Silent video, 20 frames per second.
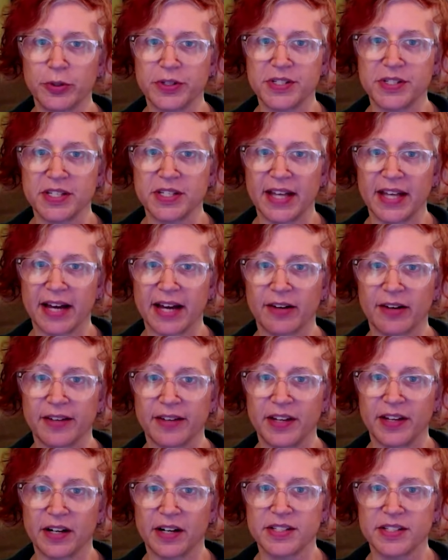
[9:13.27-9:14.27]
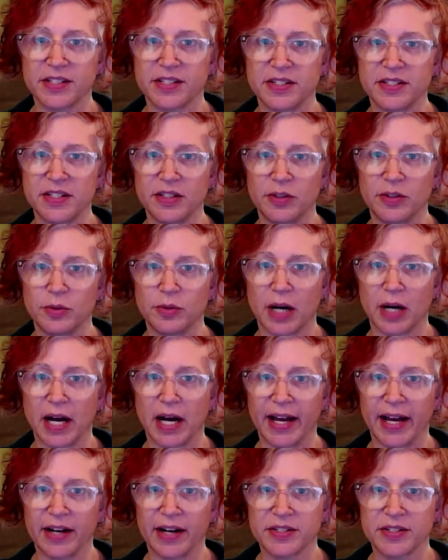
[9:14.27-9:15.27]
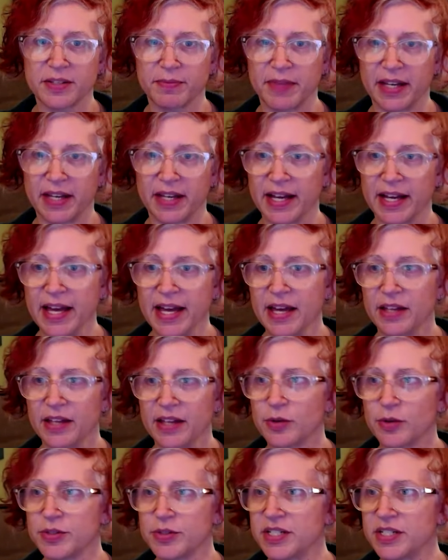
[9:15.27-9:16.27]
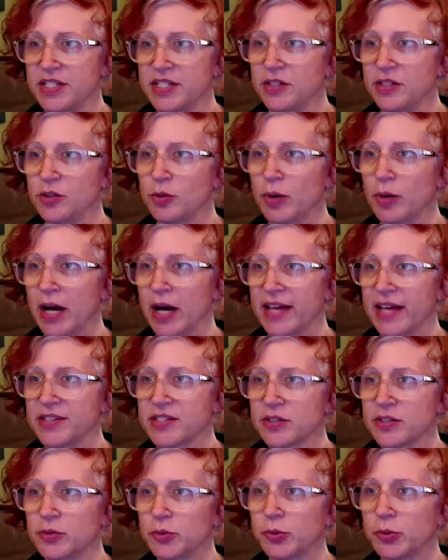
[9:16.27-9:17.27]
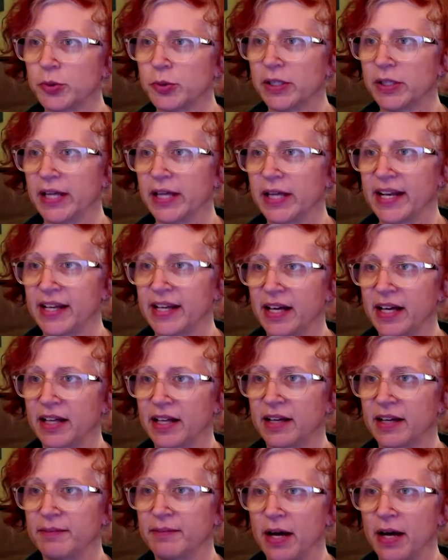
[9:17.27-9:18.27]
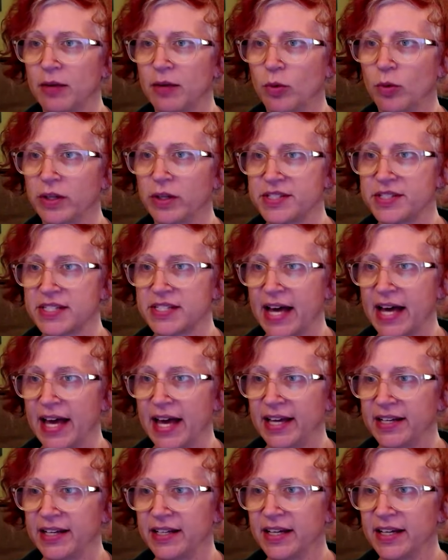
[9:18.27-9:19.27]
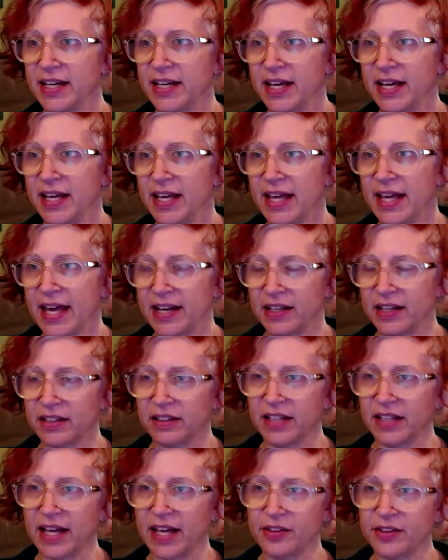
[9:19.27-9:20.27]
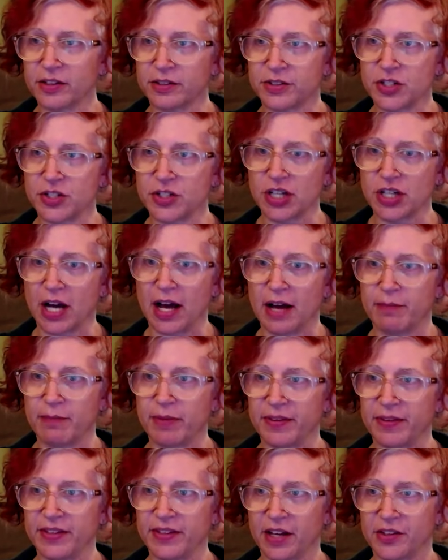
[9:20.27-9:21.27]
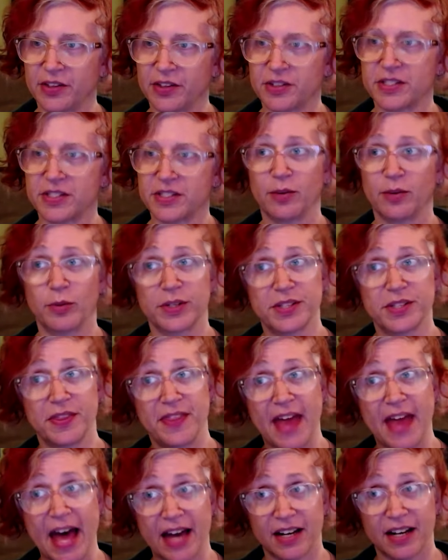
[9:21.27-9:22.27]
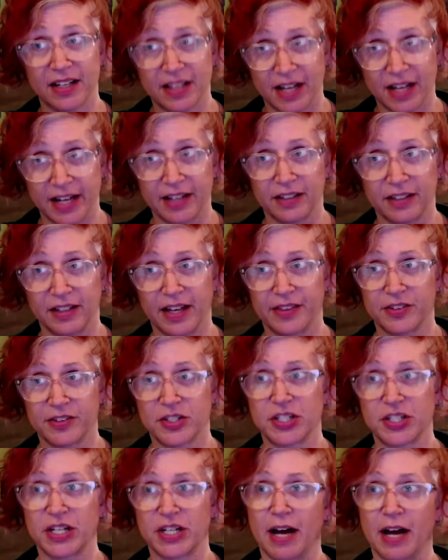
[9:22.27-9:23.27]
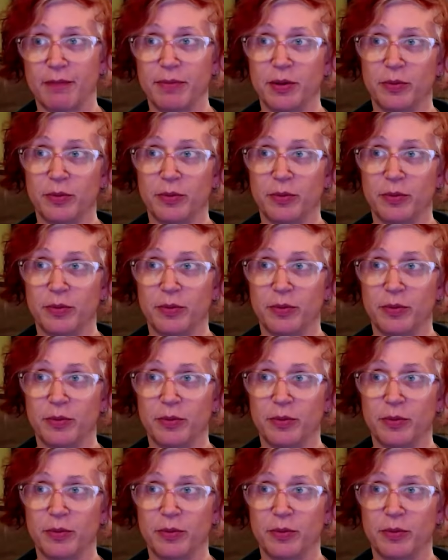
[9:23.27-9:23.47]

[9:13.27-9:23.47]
You see that right there? It says DUI or something there was a DUI school and um, on one side and a leather shop on the other side. It wasn't that kind of leather shop.